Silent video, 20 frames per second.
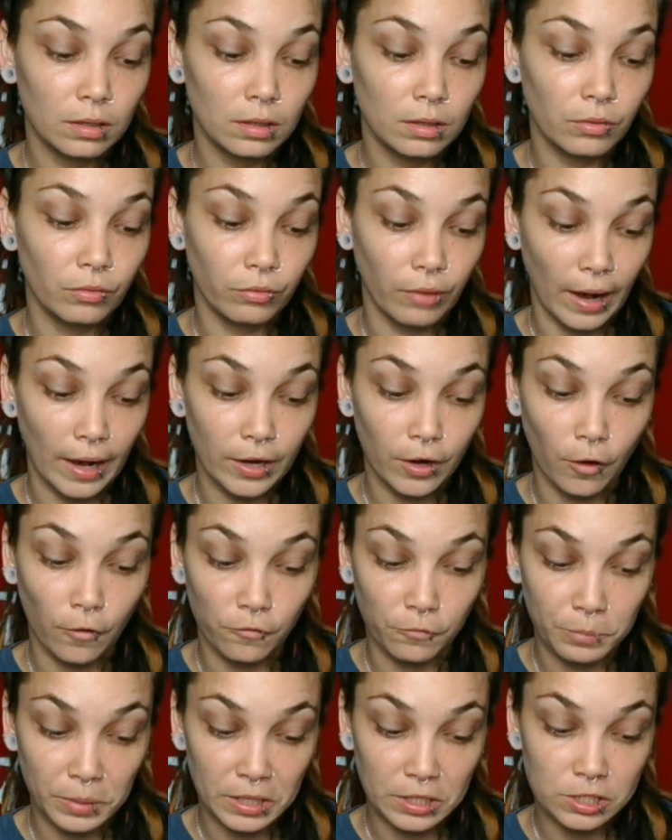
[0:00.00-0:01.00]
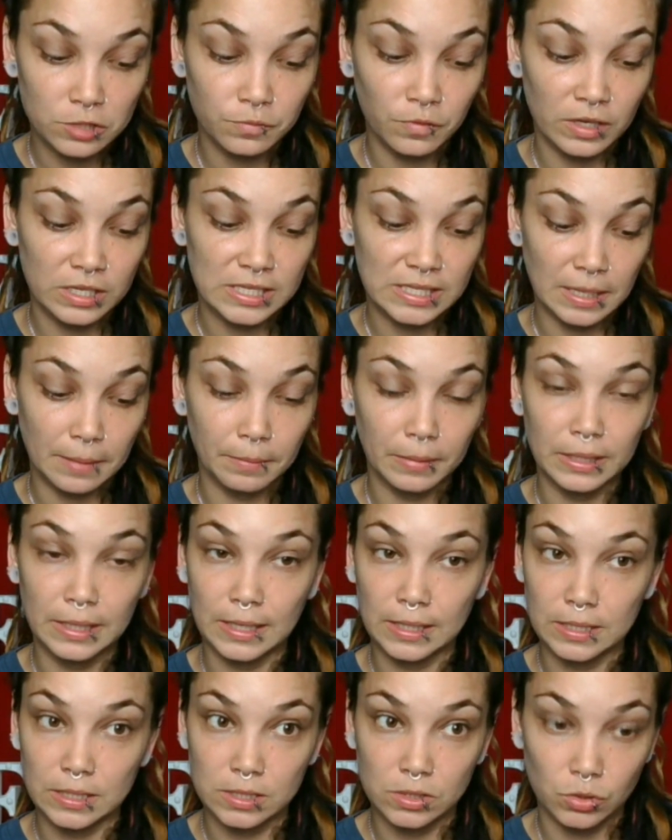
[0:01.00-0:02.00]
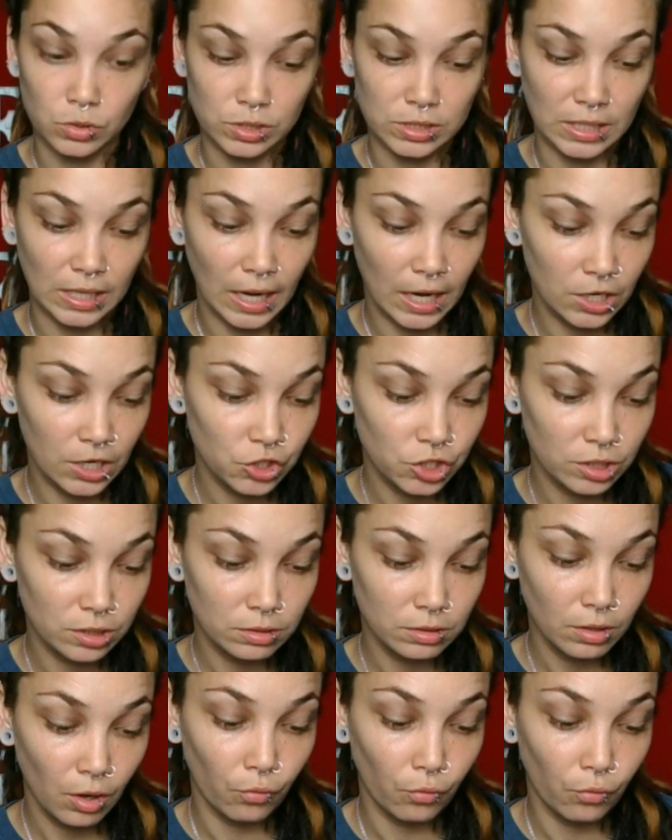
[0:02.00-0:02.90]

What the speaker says: right of peaceful assembly and association,